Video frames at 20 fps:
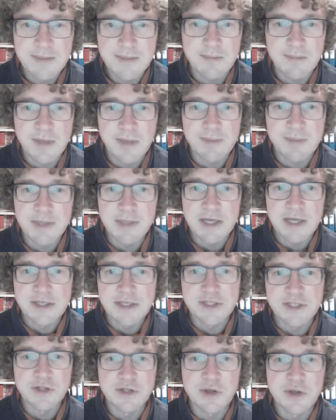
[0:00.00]
might be
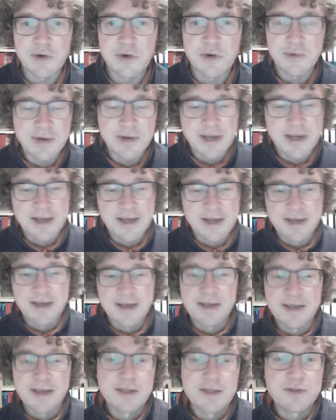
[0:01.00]
nice to know
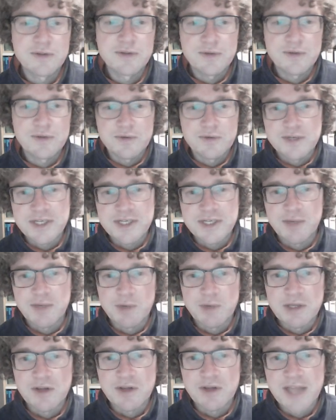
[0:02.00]
to see
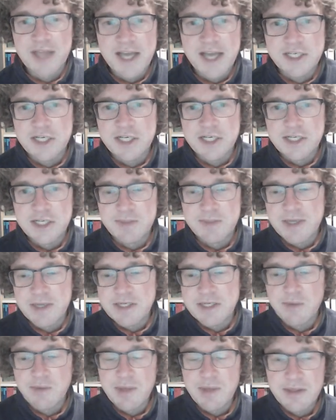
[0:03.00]
what the connection is
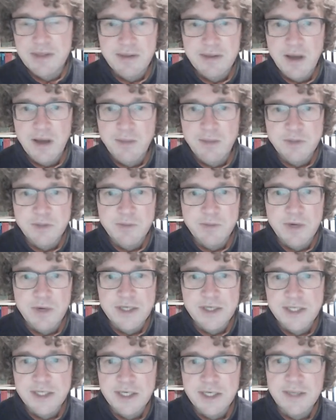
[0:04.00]
basically with option
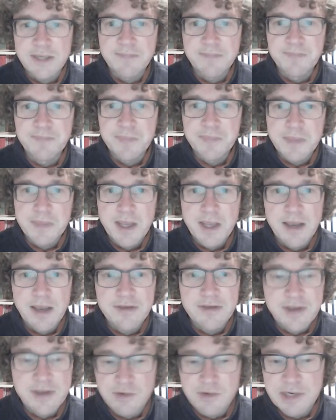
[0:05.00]
pricing
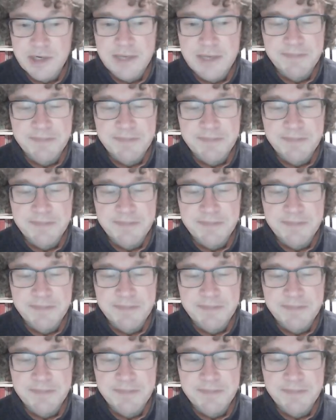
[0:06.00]
theory.